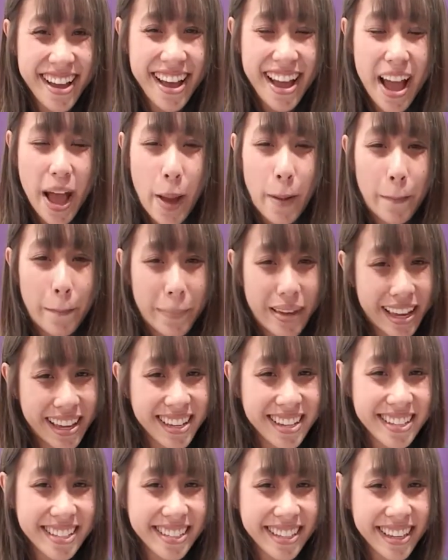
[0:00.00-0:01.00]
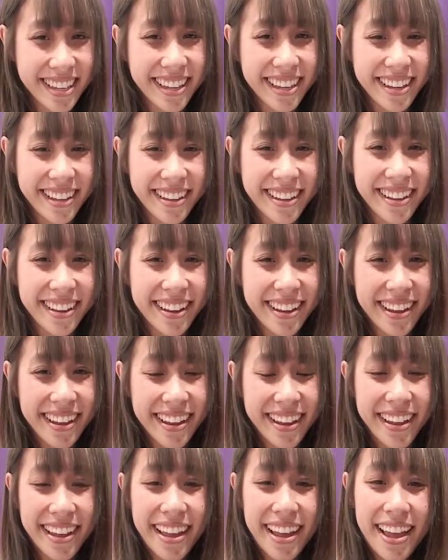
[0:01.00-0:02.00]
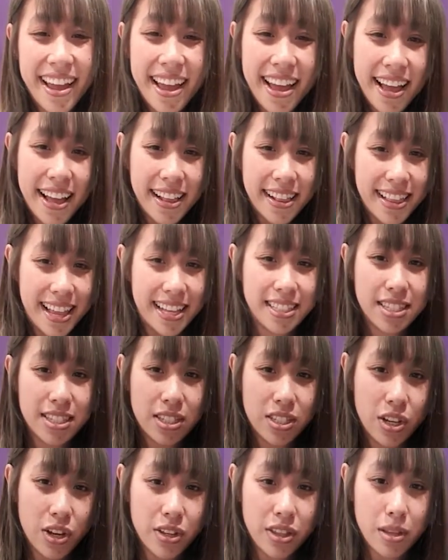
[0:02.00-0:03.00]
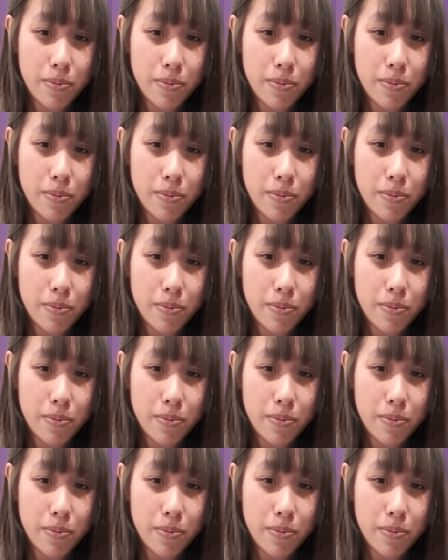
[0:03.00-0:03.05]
Amazing. Let's turn the